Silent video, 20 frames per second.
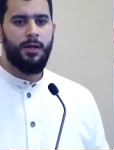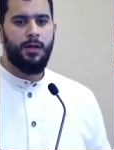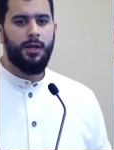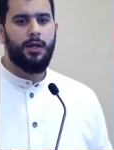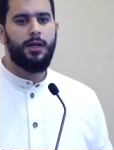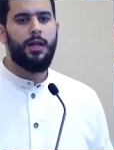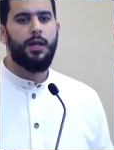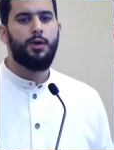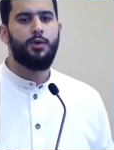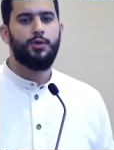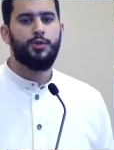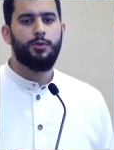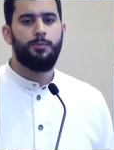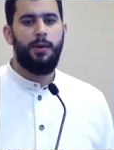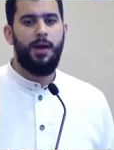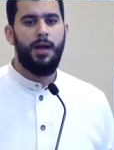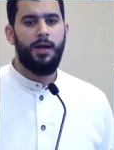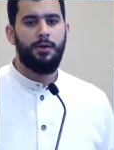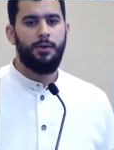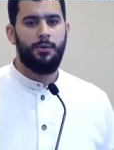Allah
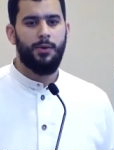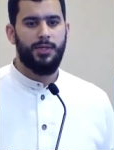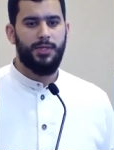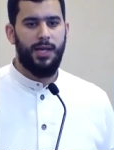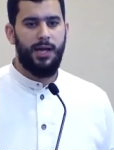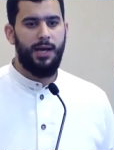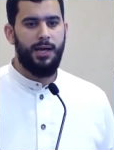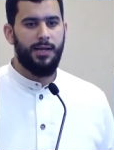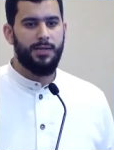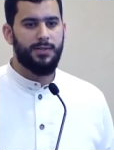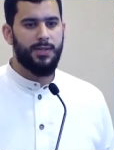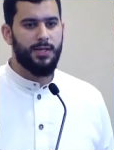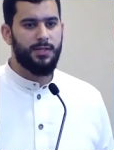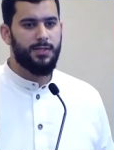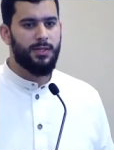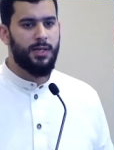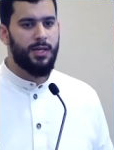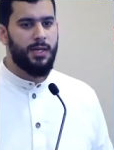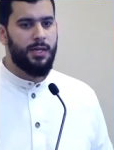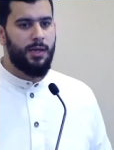subhanahu wa ta'ala says,